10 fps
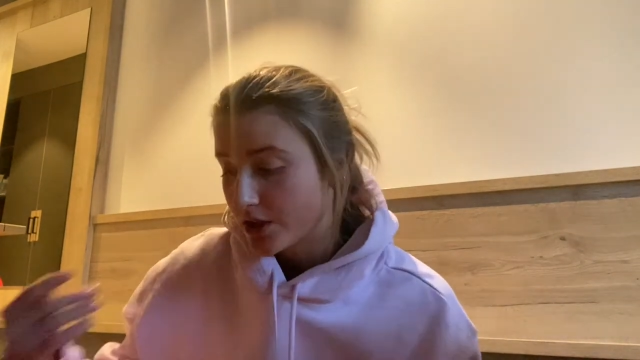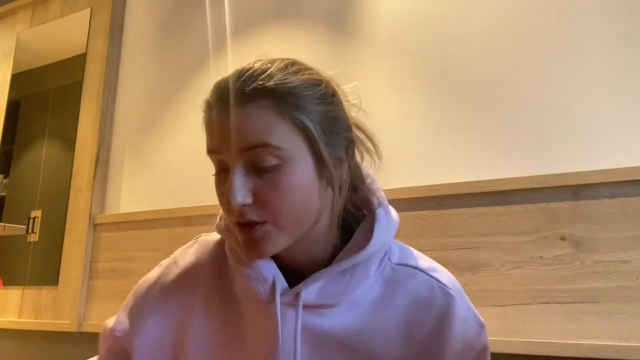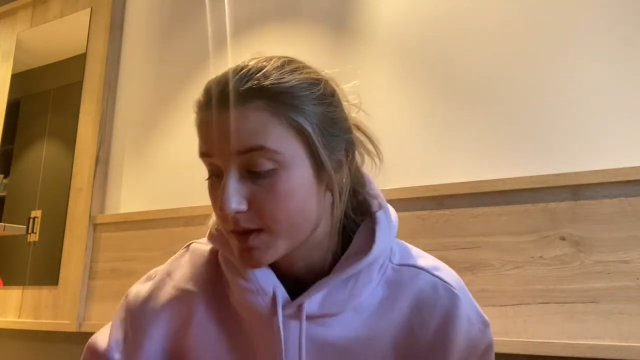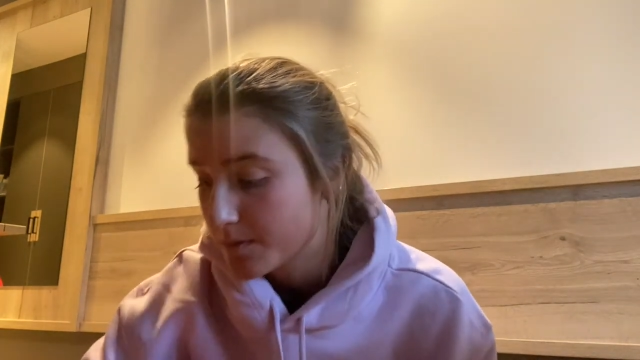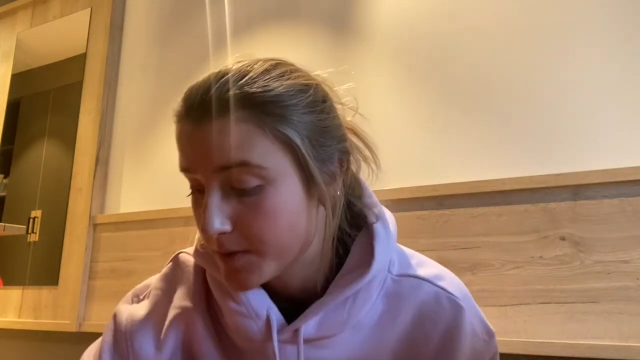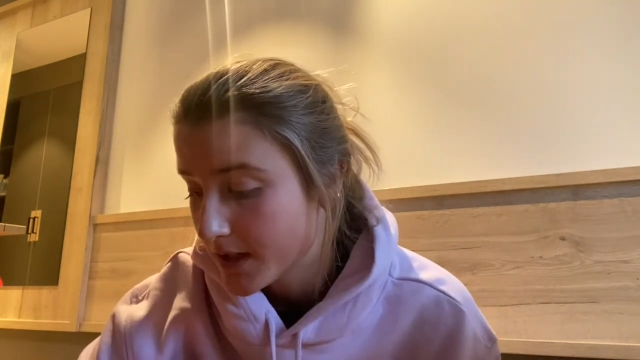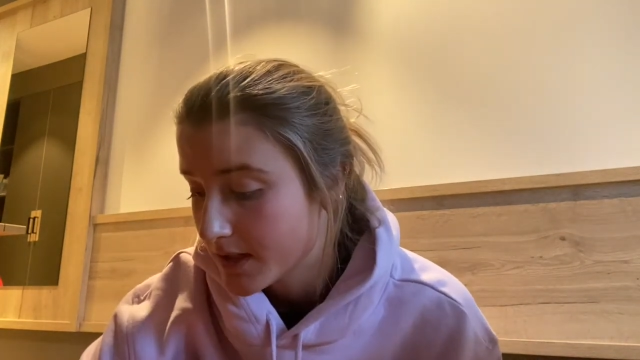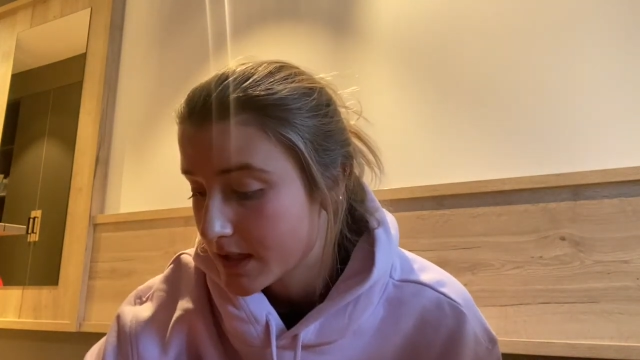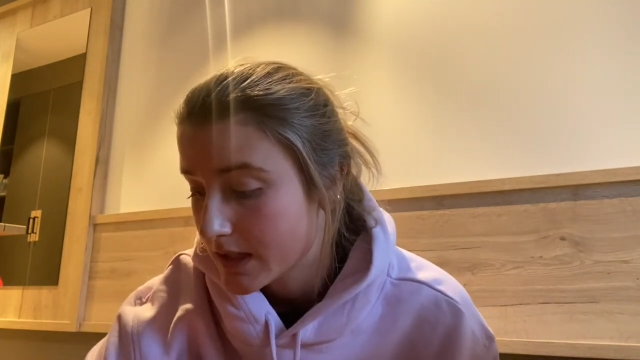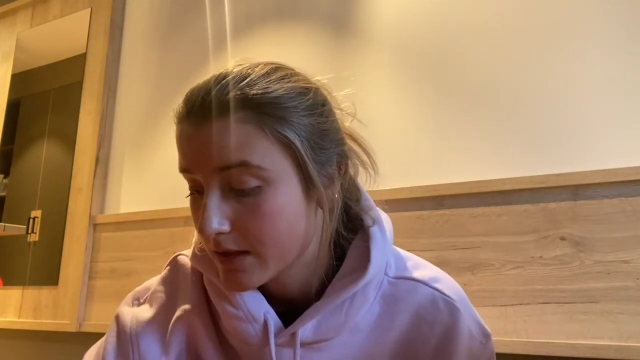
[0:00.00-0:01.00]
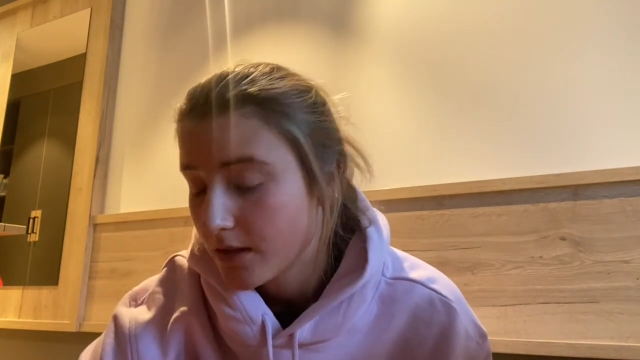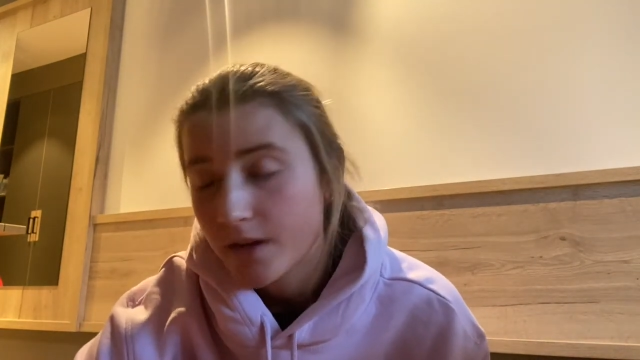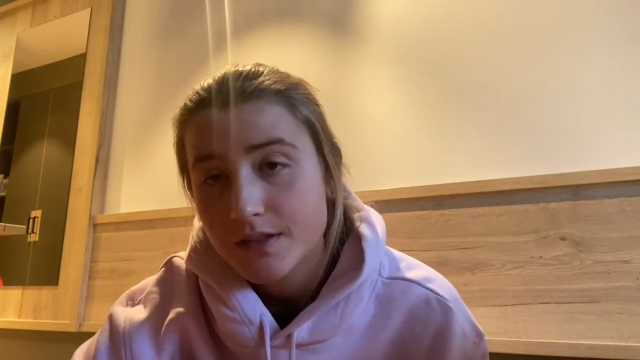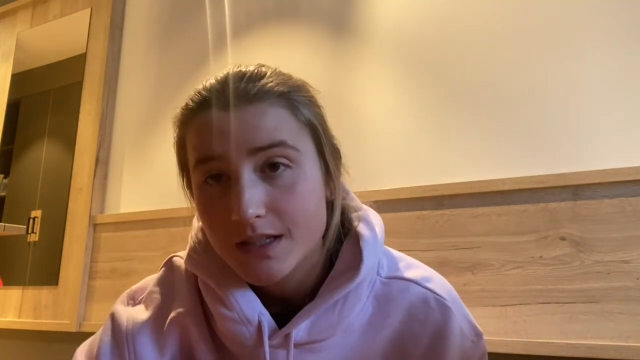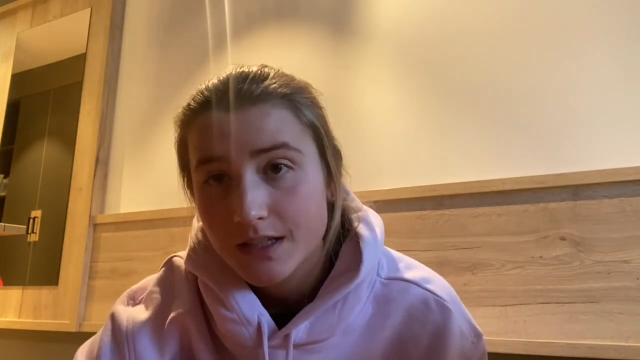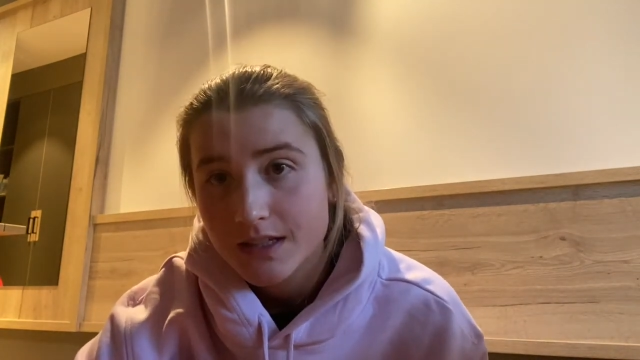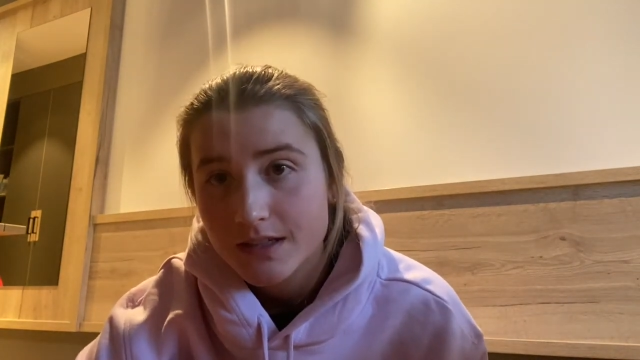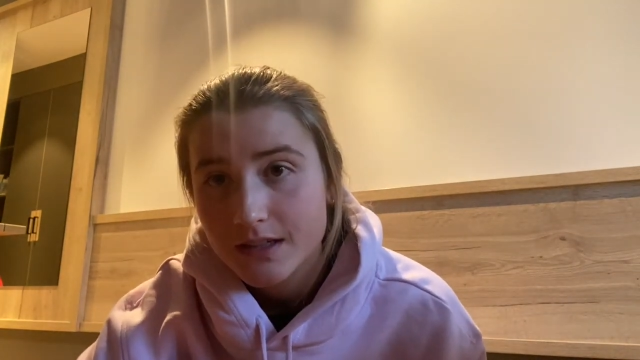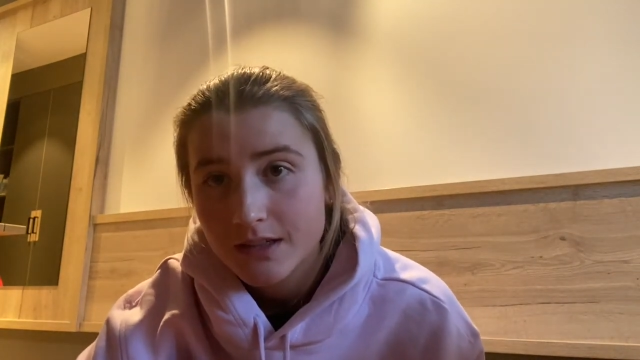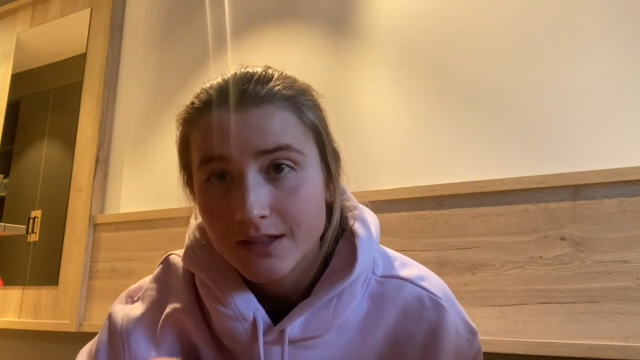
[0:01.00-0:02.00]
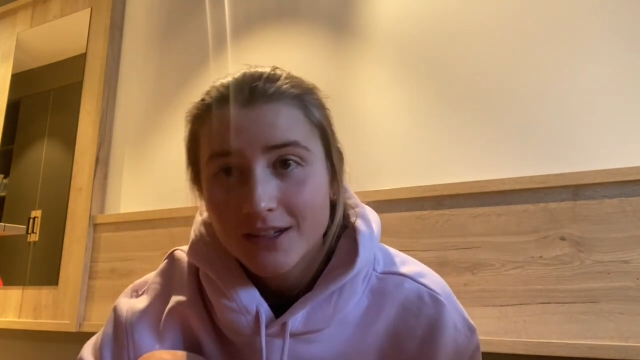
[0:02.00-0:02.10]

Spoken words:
just because obviously it's a,